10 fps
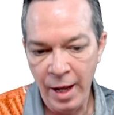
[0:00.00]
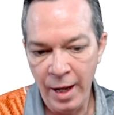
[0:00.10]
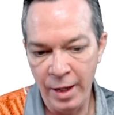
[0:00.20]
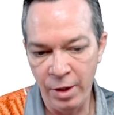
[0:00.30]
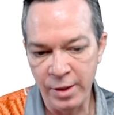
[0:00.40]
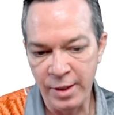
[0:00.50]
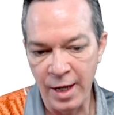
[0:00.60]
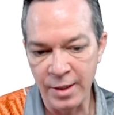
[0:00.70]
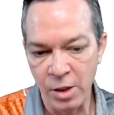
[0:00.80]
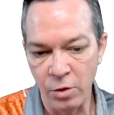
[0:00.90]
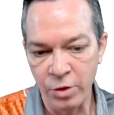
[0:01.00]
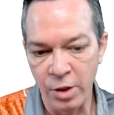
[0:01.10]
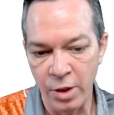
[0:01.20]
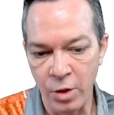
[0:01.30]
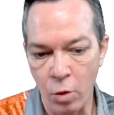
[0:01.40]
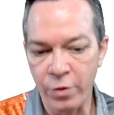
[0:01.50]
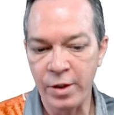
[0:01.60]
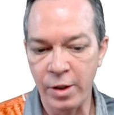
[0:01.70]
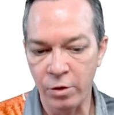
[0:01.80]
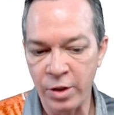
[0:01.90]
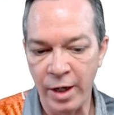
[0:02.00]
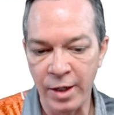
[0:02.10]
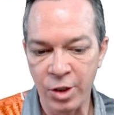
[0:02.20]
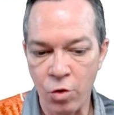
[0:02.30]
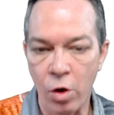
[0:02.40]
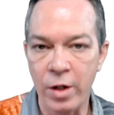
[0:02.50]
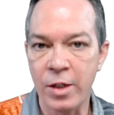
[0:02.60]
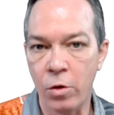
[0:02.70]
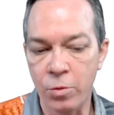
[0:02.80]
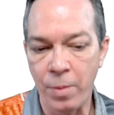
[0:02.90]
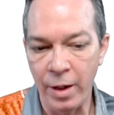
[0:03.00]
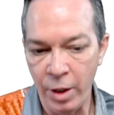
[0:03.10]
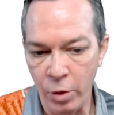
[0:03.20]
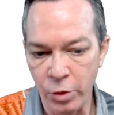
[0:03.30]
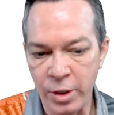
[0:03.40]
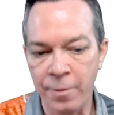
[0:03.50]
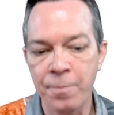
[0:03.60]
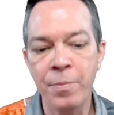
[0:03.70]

And you can see as it goes to the north, still staying strong as it goes by Houston,